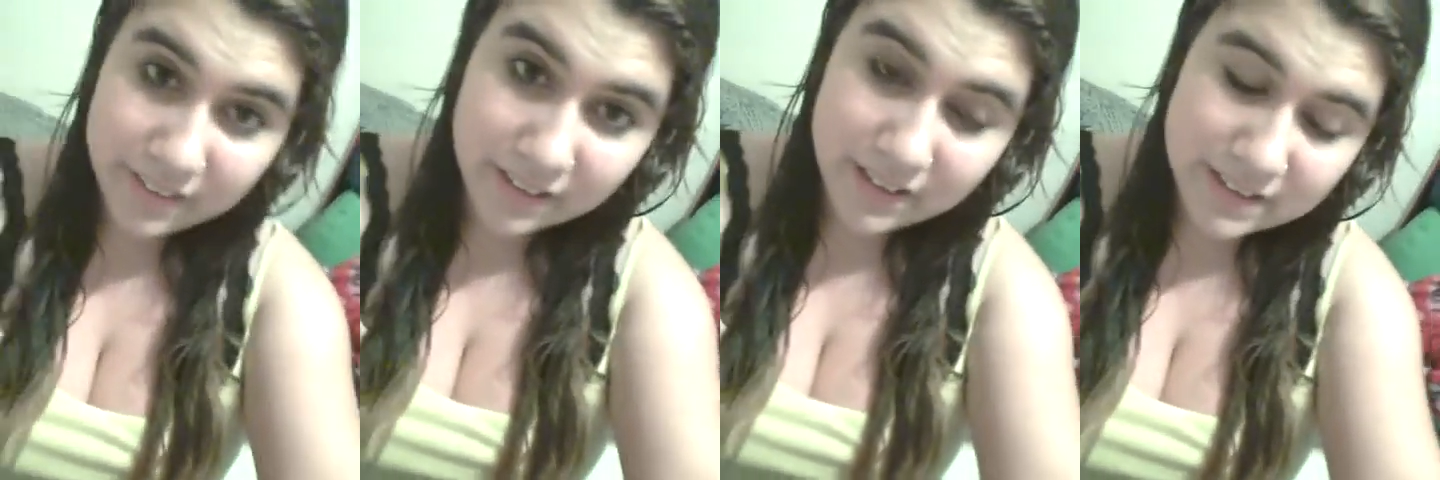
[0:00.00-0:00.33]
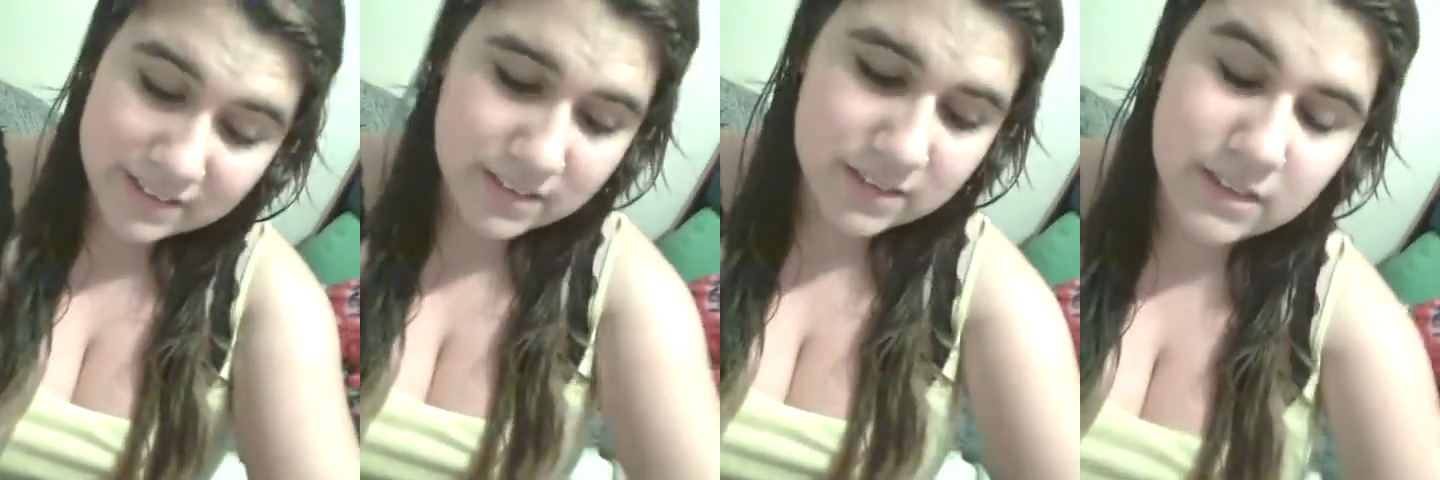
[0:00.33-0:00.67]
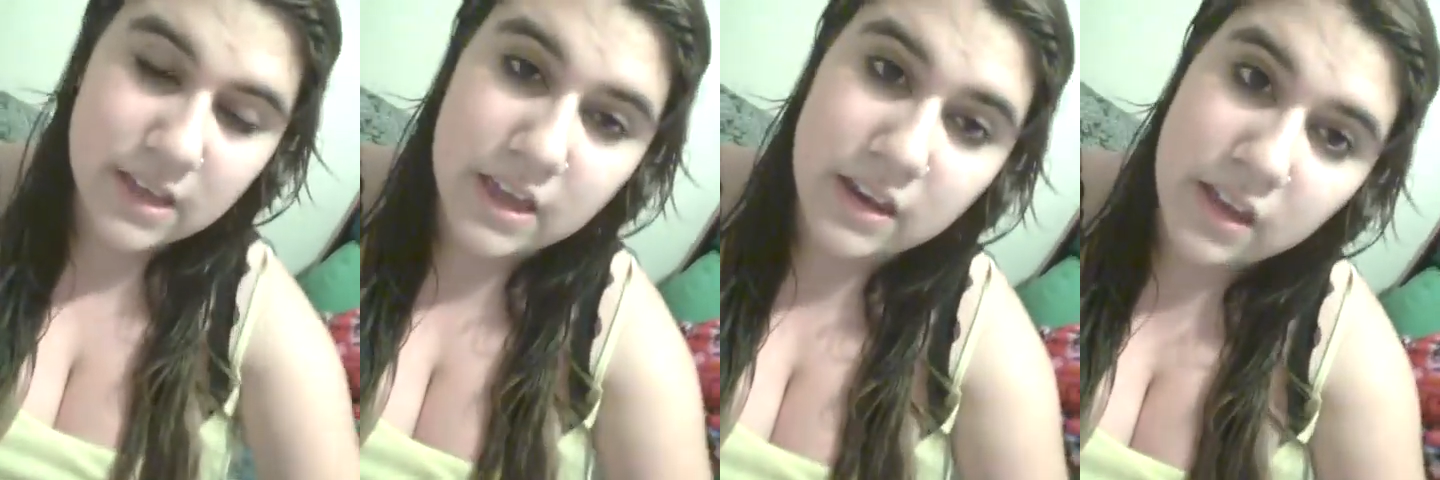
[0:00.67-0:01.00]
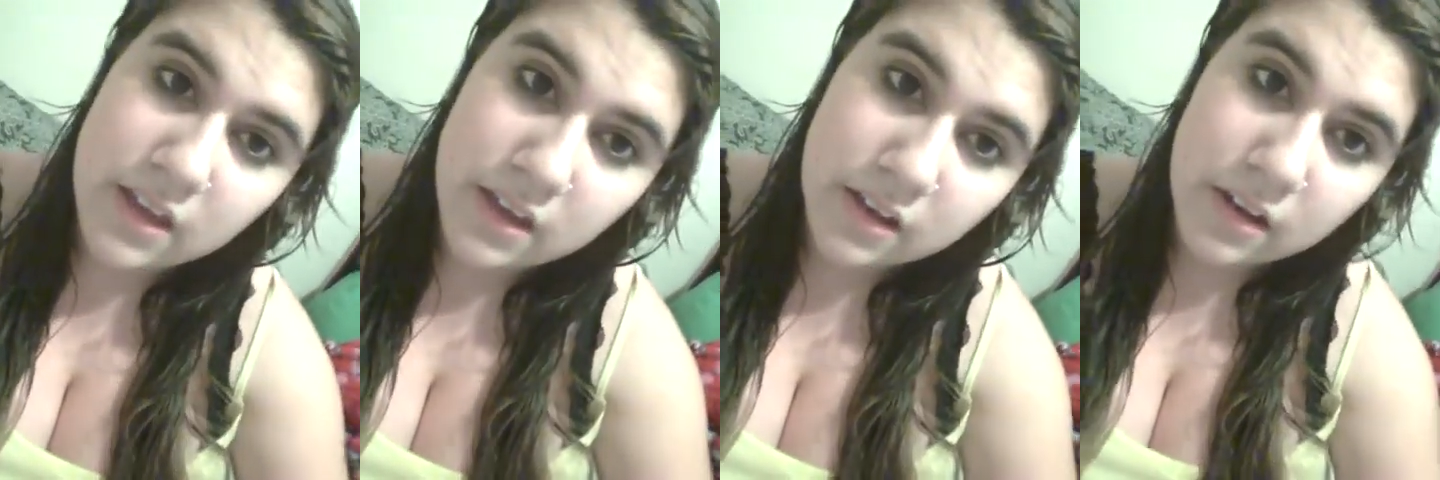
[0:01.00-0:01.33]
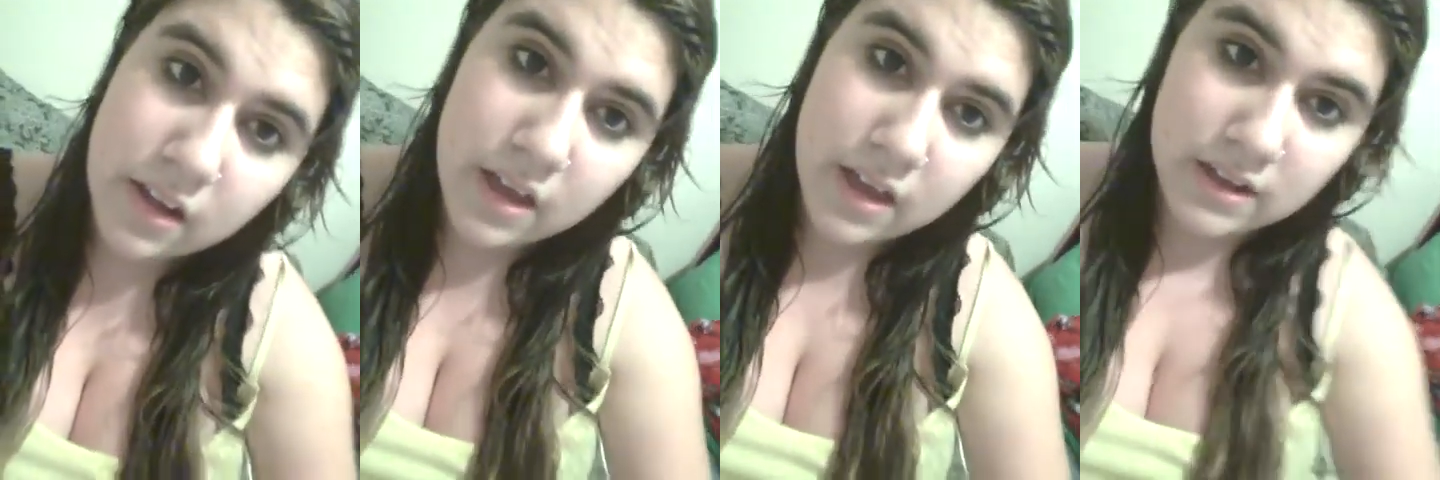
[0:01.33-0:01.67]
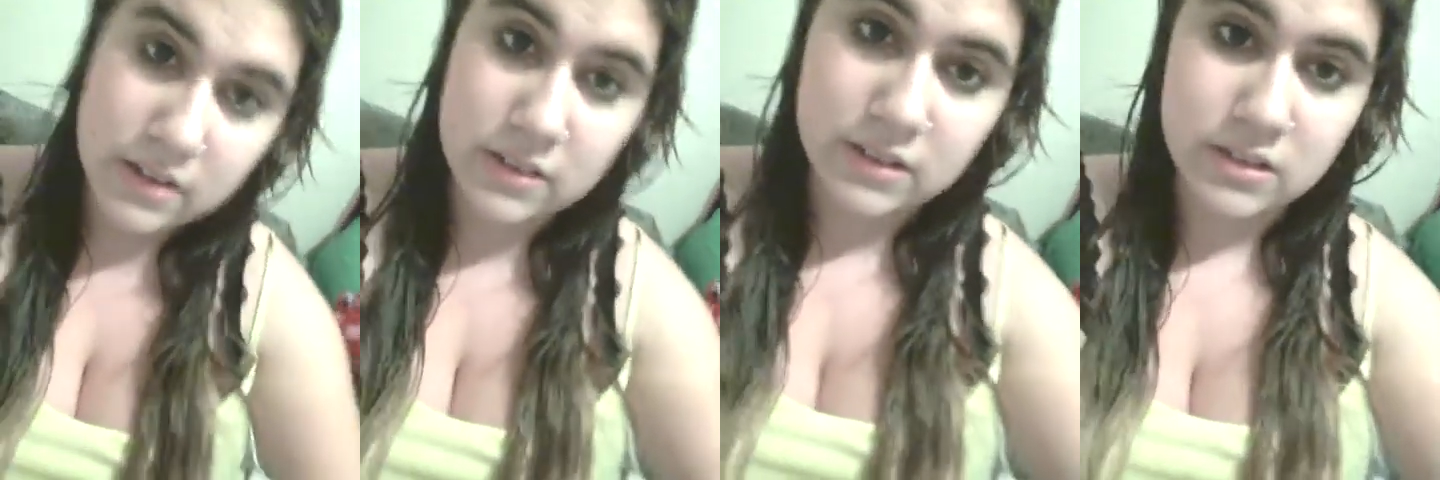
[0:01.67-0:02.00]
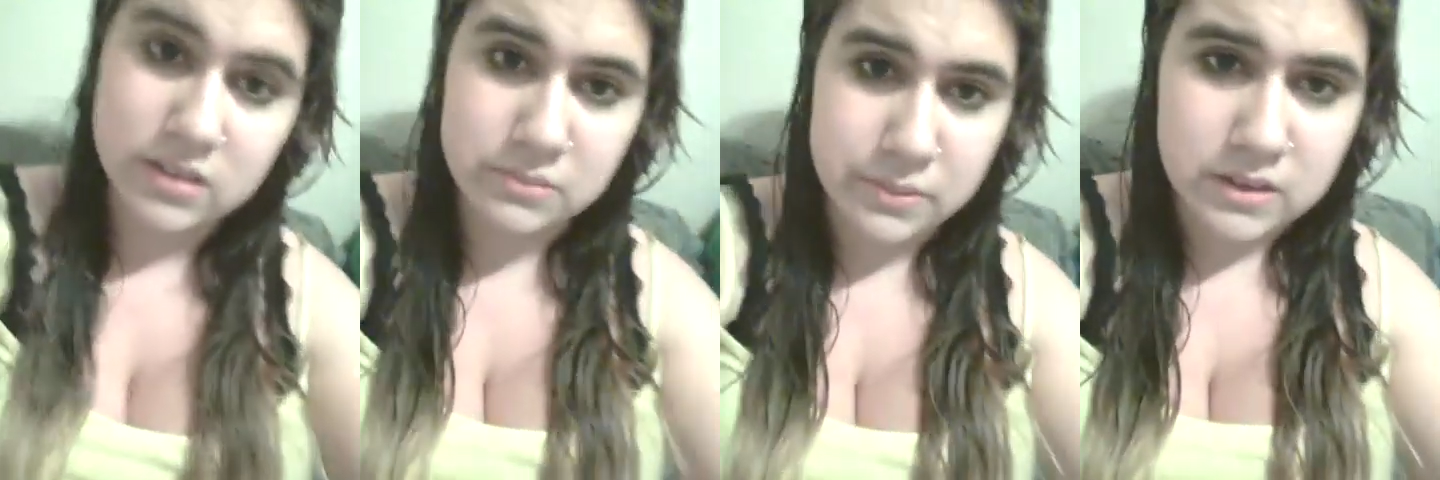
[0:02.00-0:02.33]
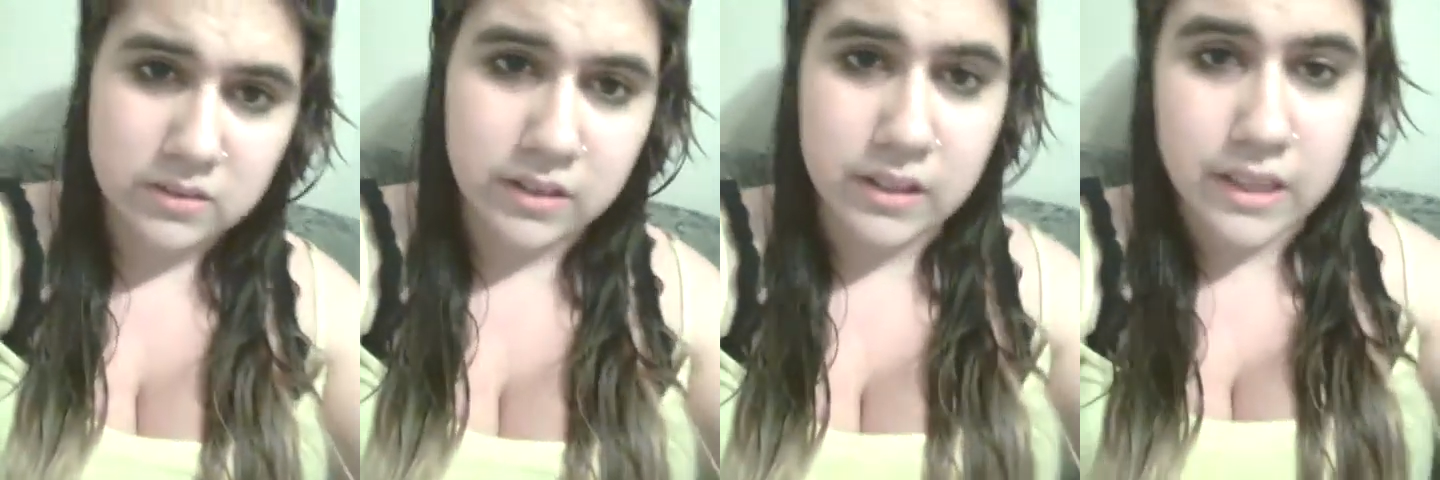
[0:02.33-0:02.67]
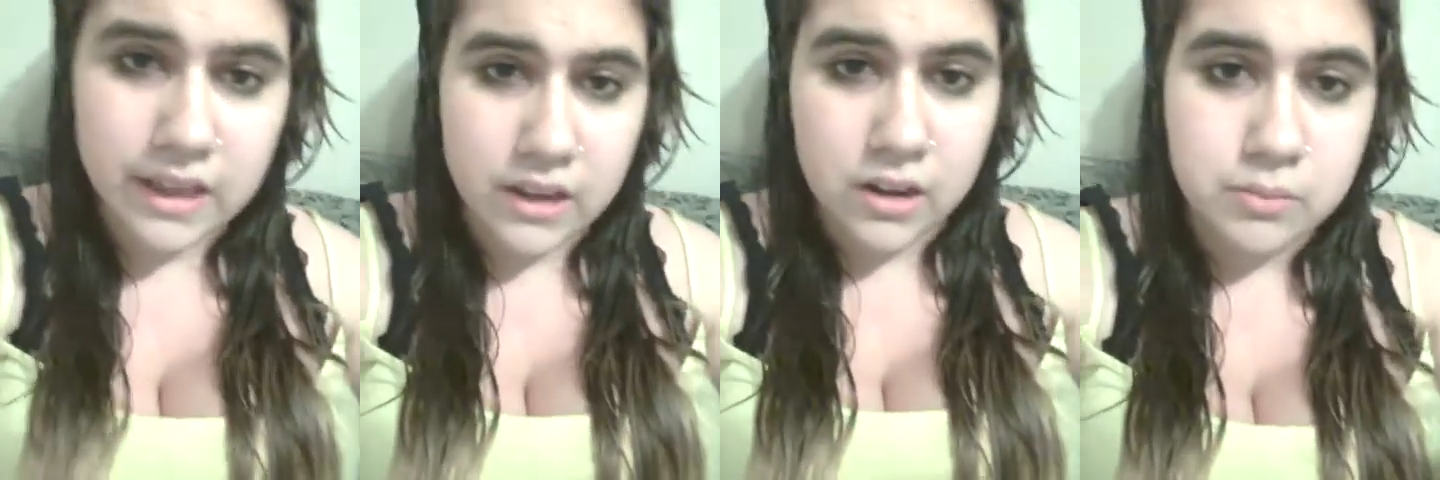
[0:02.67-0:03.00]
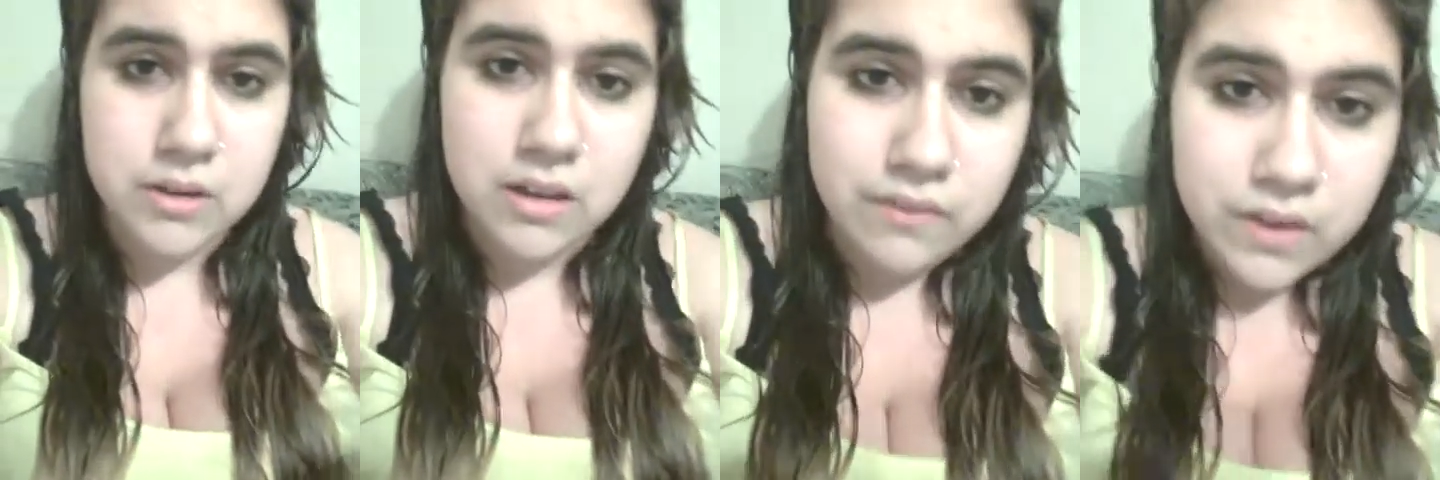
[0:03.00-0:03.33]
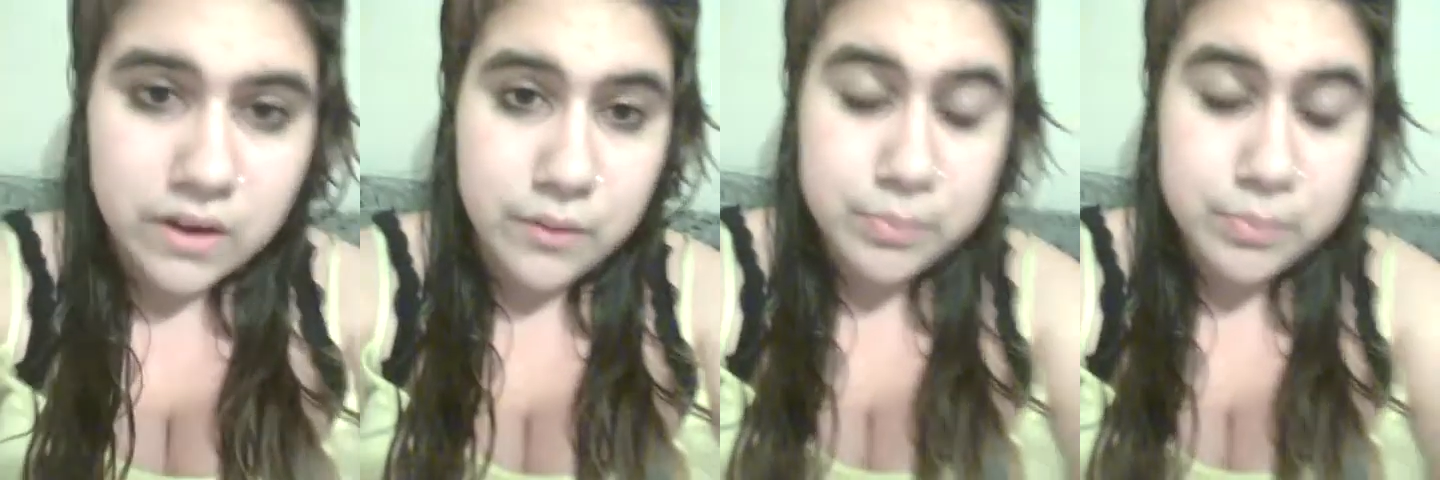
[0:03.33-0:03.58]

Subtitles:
guys, it's Katie here, and this is basically like an update video.